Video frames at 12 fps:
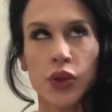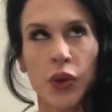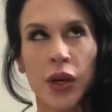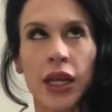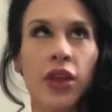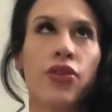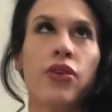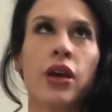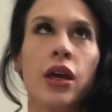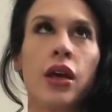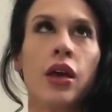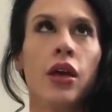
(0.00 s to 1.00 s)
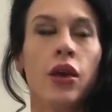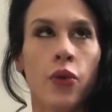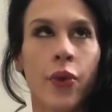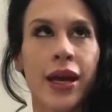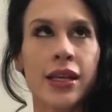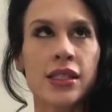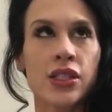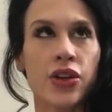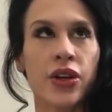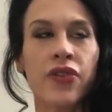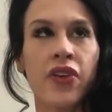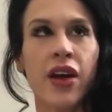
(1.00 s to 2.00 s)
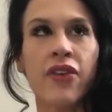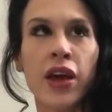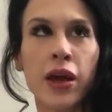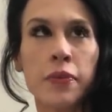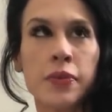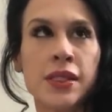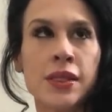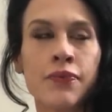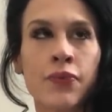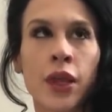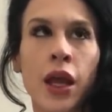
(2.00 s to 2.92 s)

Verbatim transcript: twenty-three waist, thirty-five hips.